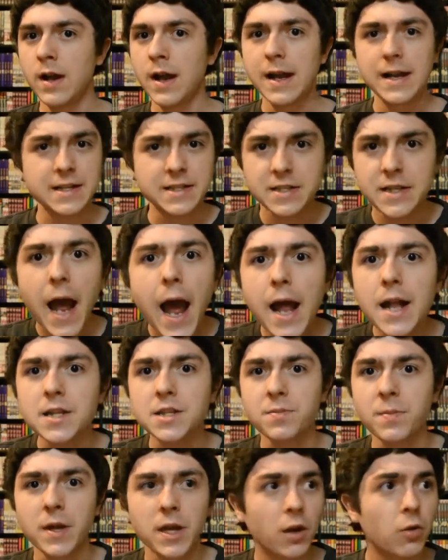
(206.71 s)
And it
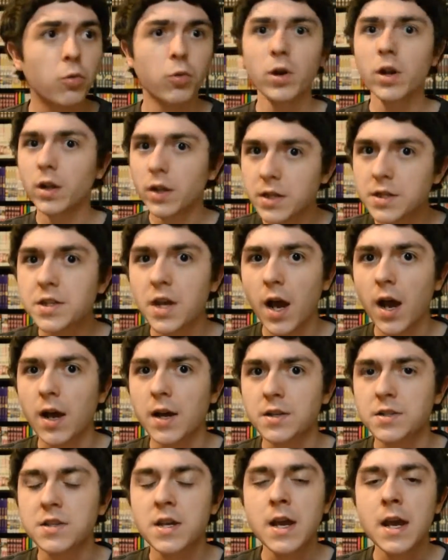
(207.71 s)
saddens me, it really
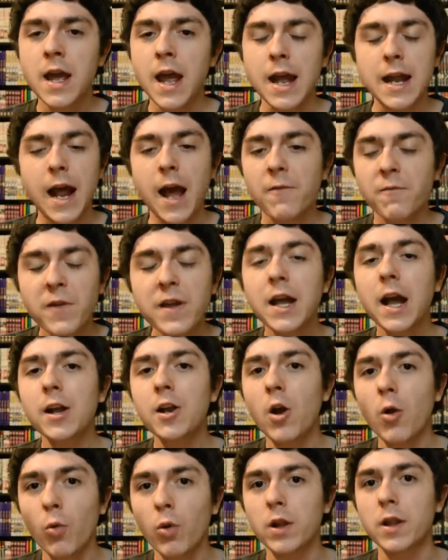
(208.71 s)
does. And I think I
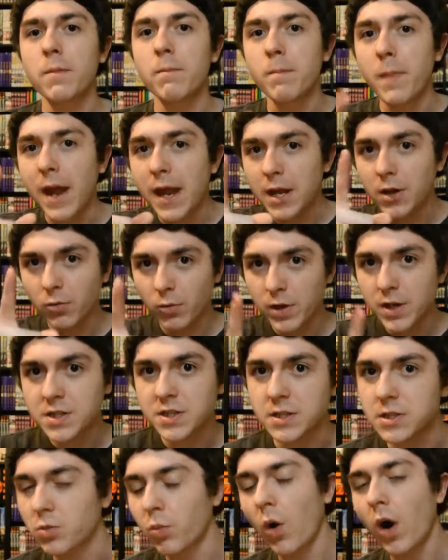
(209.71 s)
know one of the main
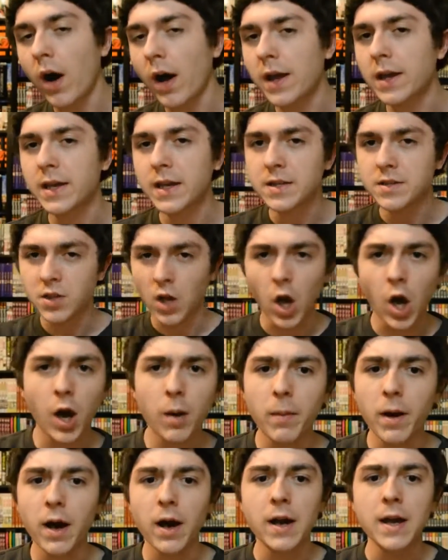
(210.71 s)
reasons why
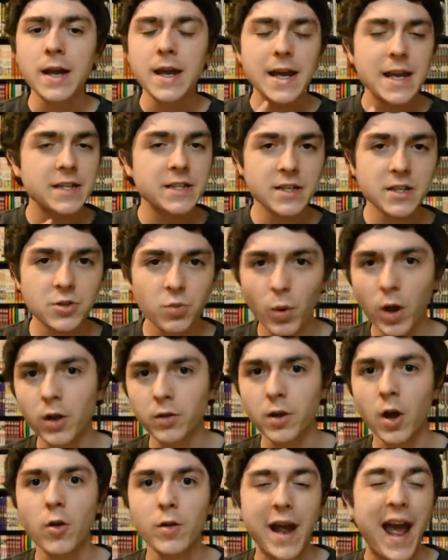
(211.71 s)
Gintama isn't as well
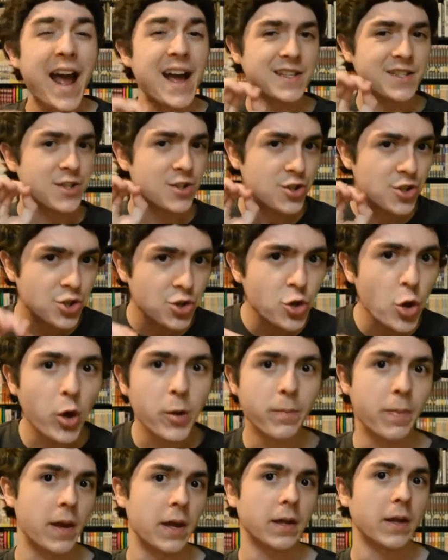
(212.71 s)
known as it
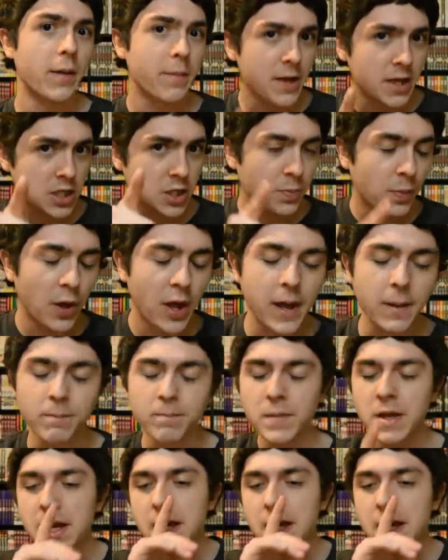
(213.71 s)
should be. Let me explain.